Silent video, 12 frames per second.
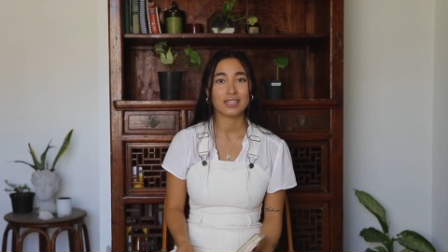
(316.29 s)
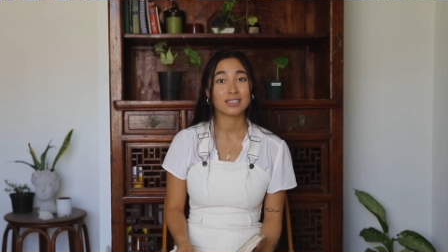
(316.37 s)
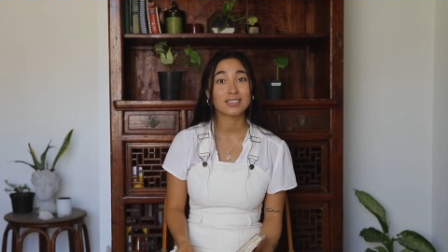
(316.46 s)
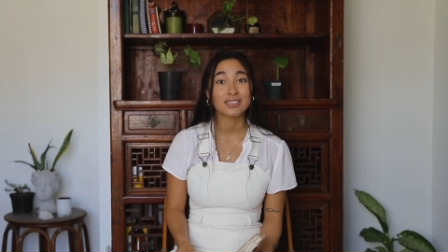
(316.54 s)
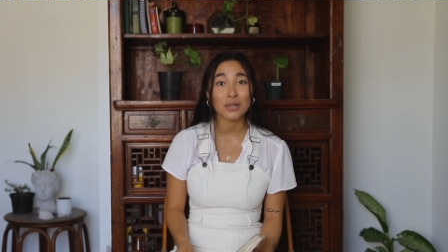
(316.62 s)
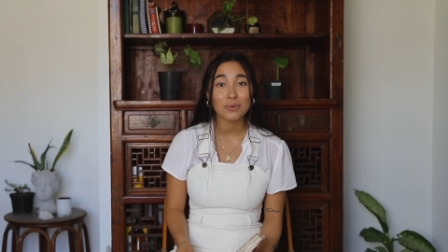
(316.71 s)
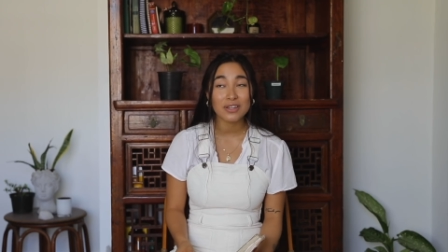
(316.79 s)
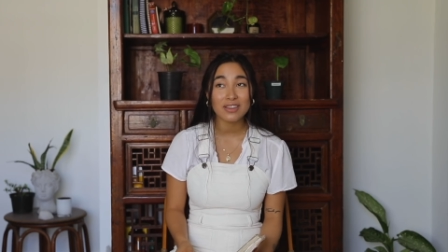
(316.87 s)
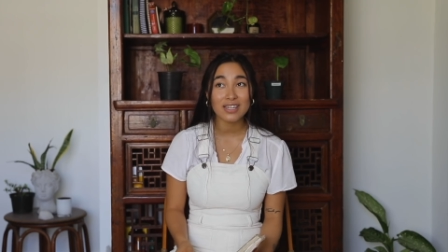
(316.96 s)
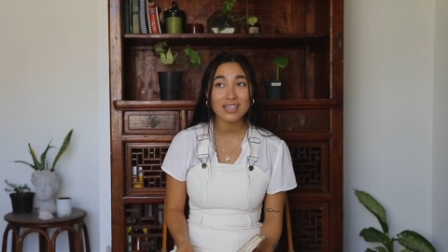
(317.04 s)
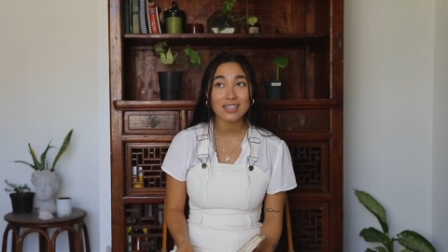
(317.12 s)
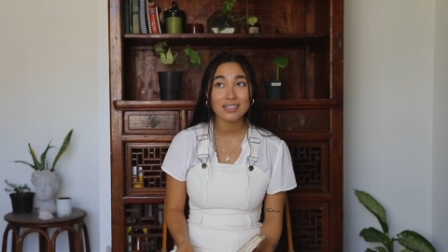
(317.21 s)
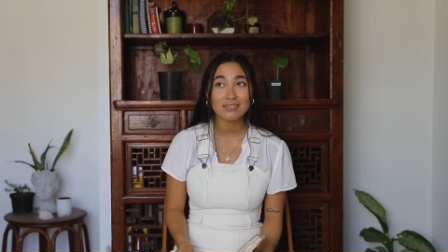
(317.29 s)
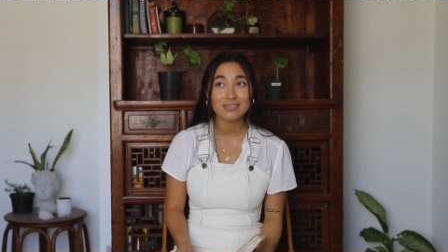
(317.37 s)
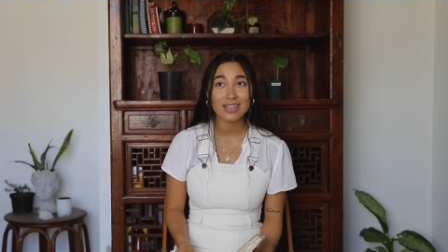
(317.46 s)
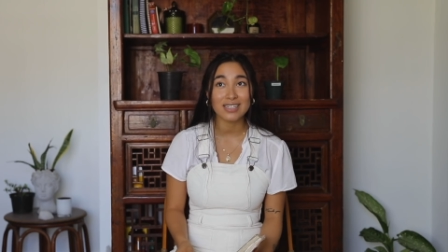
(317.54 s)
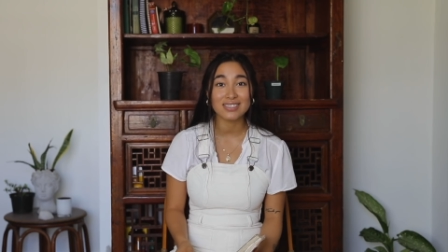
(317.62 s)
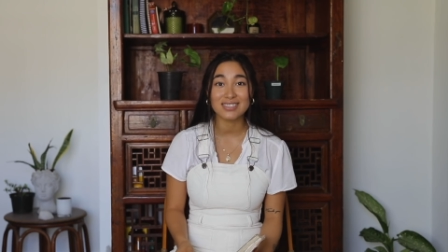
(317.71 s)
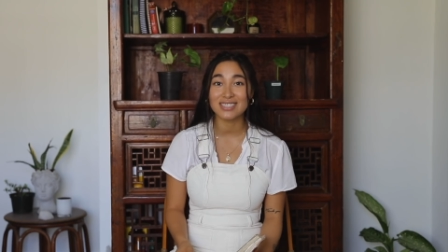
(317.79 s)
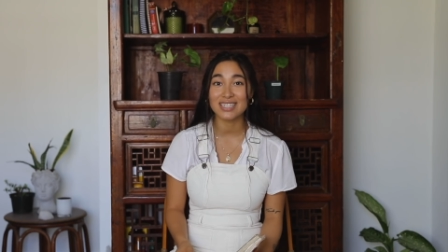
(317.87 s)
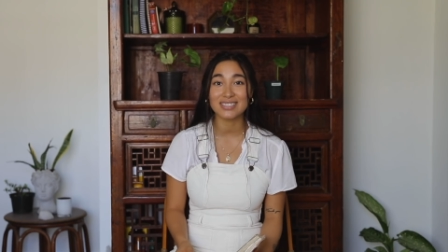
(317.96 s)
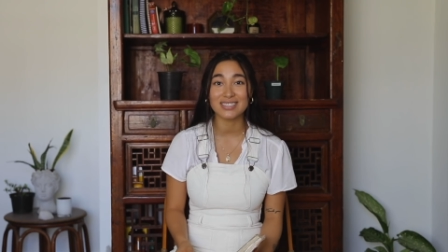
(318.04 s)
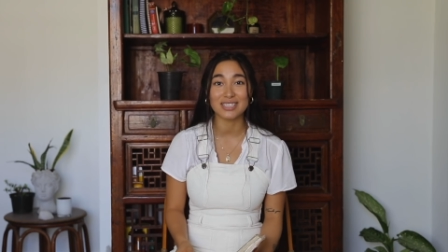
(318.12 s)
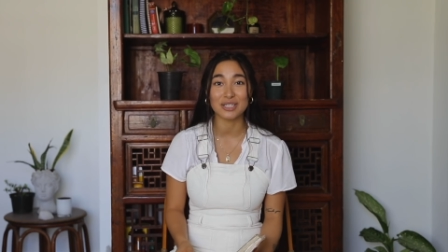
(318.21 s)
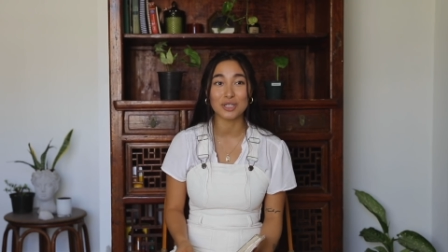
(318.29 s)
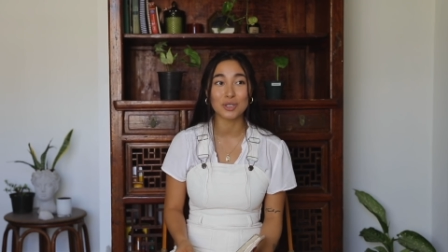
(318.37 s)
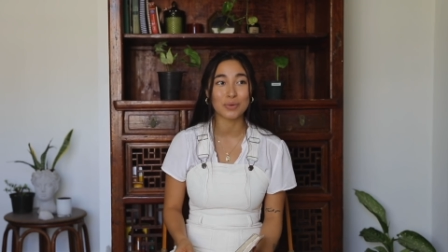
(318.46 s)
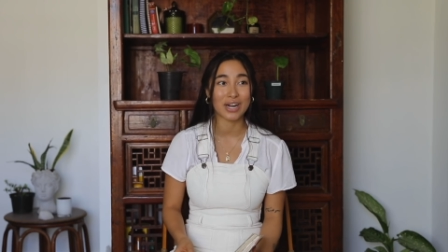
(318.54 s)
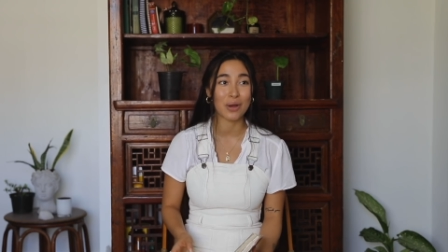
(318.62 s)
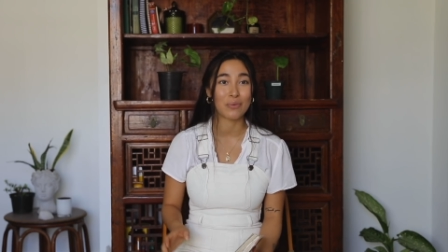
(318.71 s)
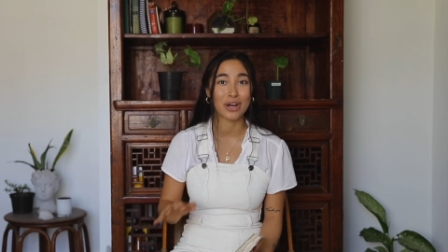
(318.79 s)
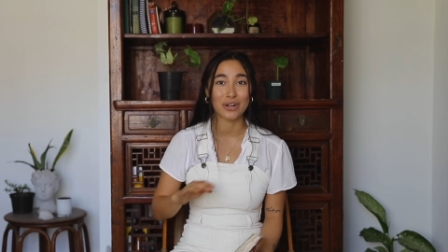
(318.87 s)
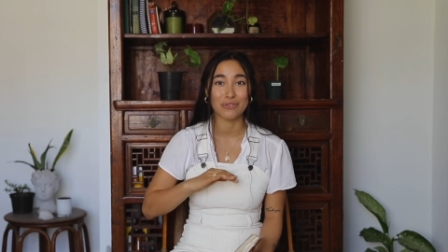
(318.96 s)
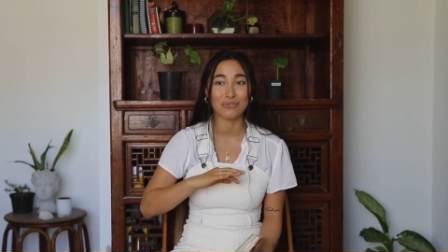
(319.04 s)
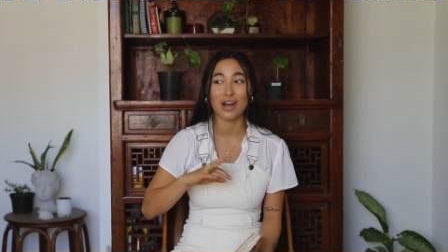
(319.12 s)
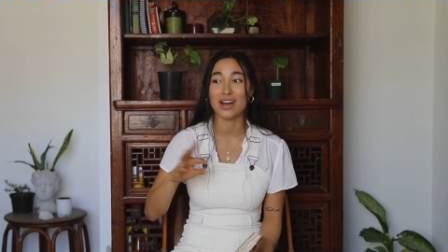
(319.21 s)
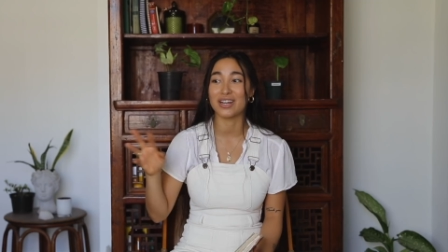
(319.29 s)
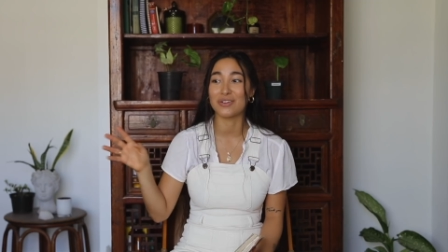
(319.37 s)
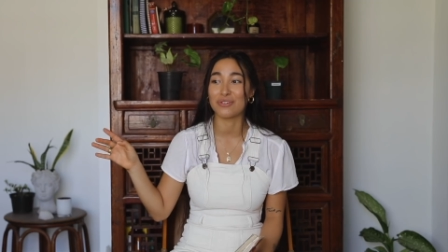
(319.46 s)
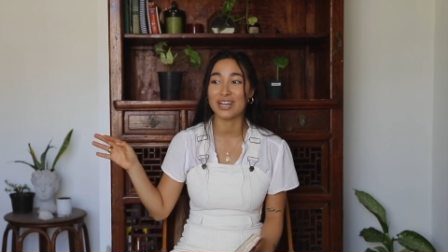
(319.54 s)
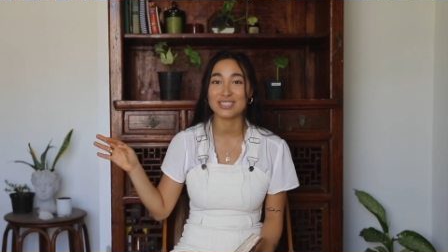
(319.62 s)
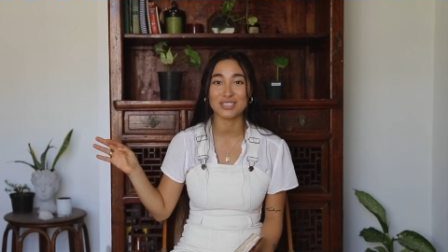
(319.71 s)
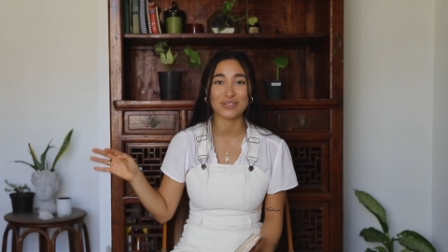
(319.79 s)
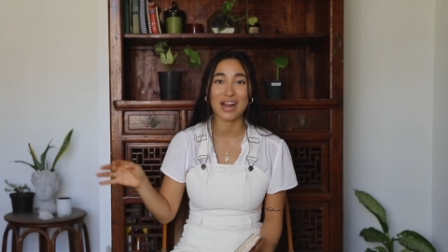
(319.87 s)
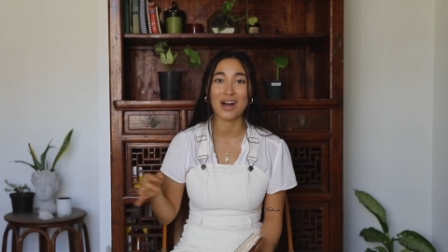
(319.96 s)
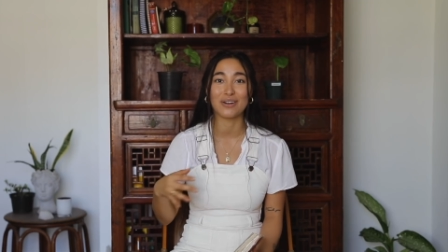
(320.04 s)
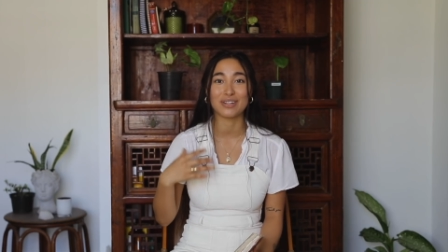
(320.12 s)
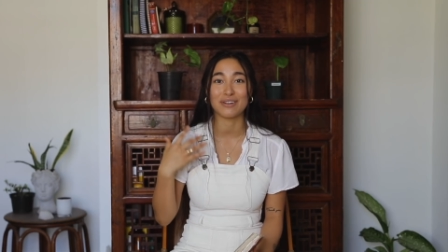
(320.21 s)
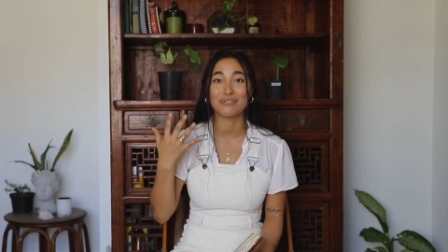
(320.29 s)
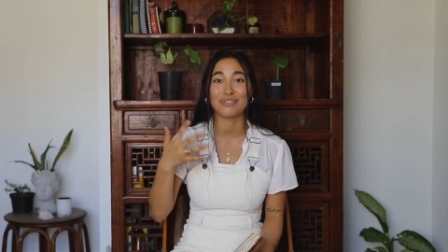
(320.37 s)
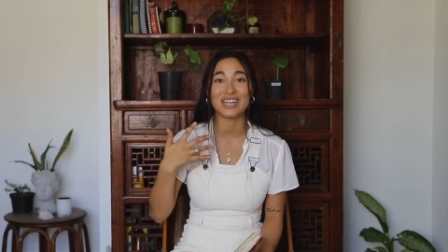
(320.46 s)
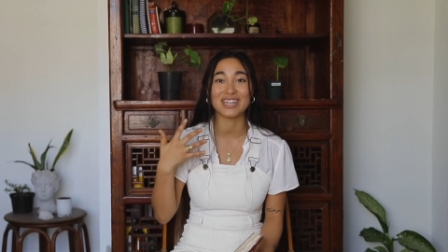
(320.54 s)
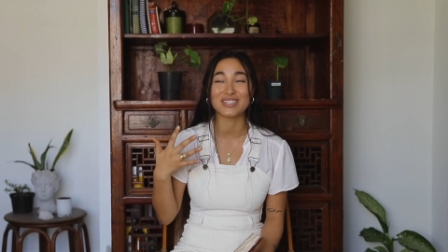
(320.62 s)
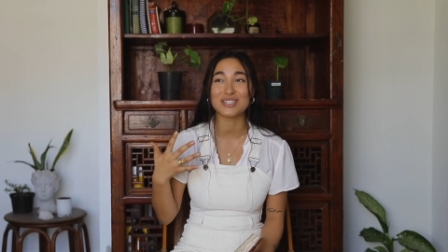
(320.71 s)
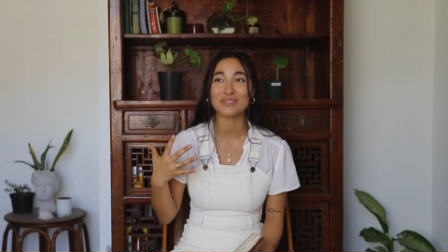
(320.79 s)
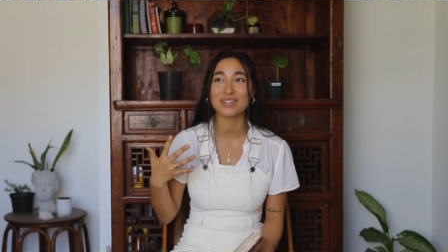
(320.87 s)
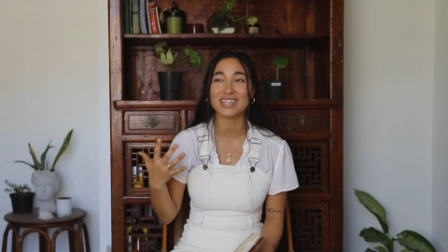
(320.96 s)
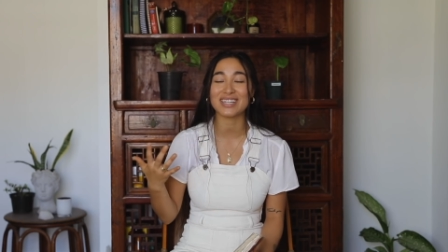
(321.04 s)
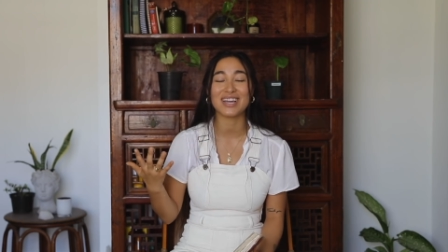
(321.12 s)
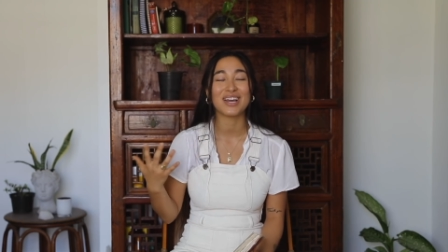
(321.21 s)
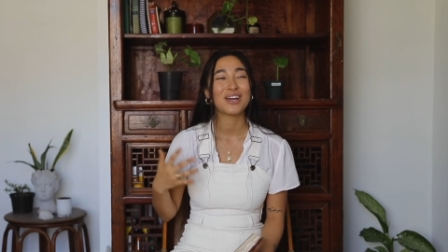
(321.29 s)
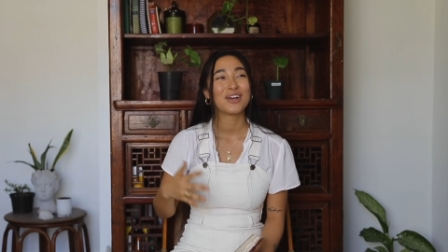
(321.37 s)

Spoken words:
sit with it and sit still when I want to run and race around and feed into it,